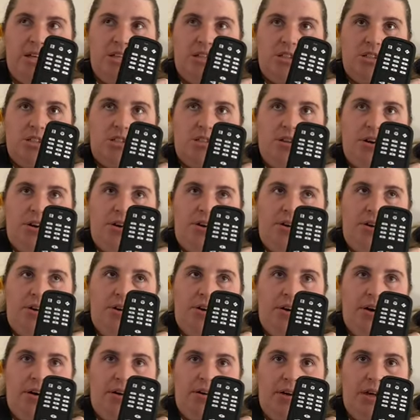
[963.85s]

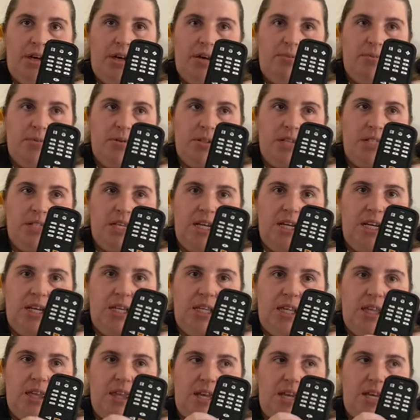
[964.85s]
So you will see
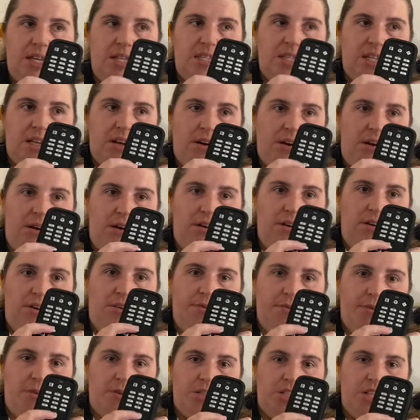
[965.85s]
that there's an
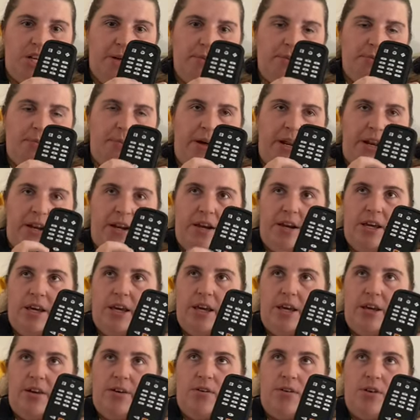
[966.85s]
oval shaped button
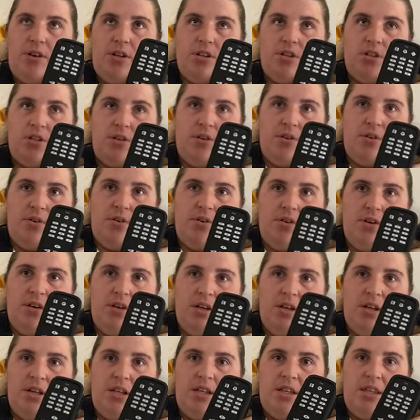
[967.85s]
here on its own.
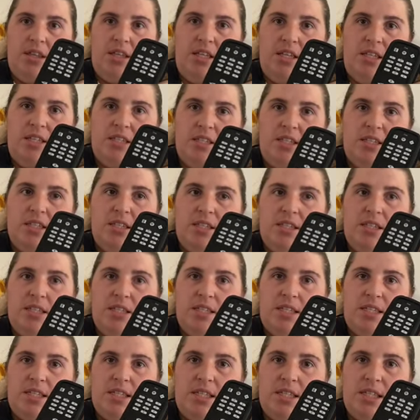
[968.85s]
This is the
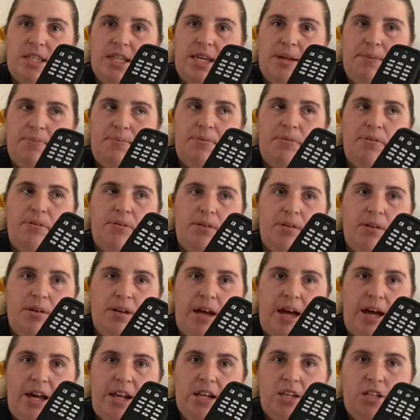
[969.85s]
sleep
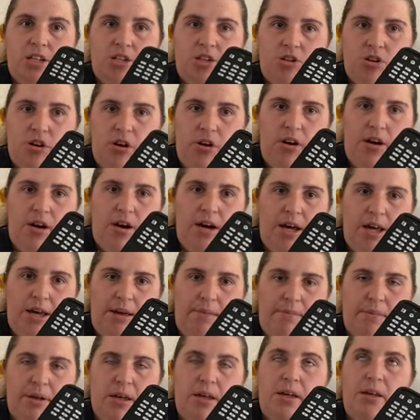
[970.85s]
and
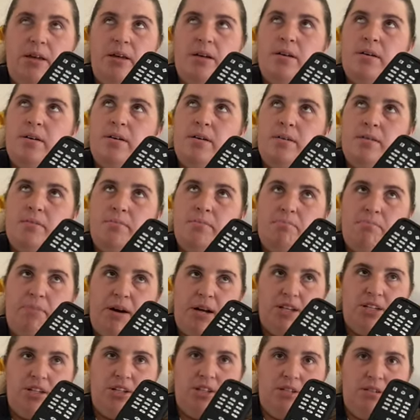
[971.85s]
time
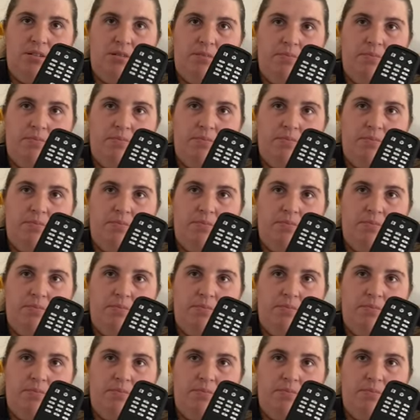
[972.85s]
button.